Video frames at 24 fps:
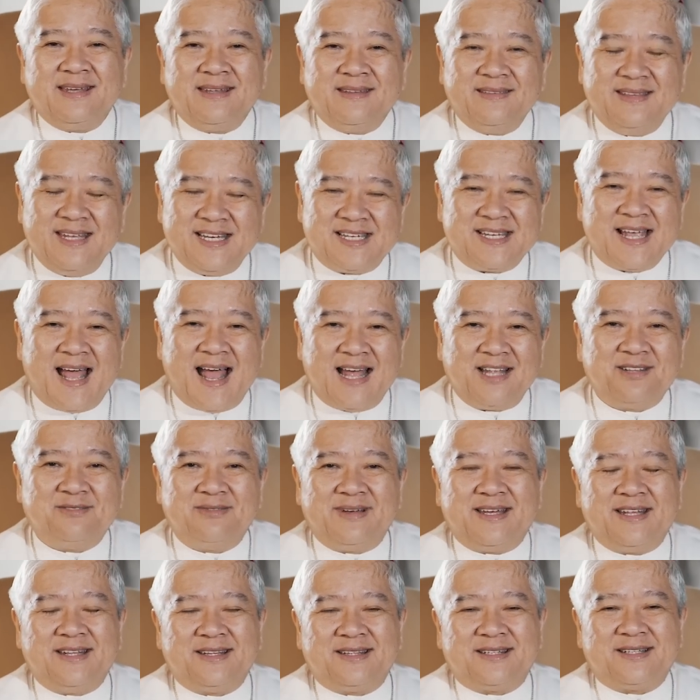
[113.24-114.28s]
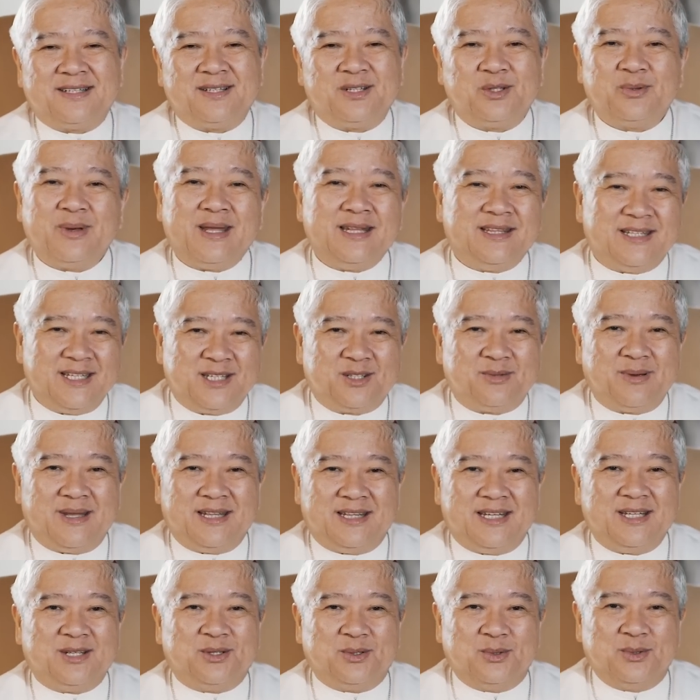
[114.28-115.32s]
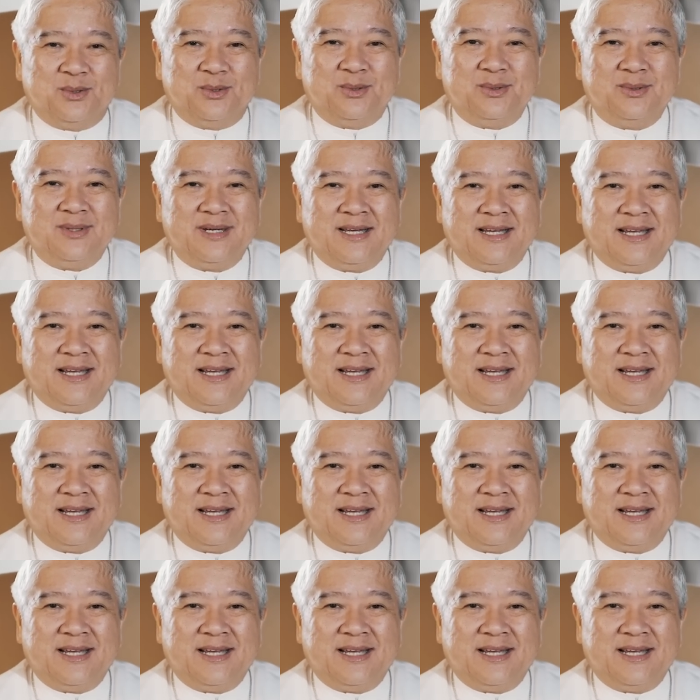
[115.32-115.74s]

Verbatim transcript: This Advent 2022,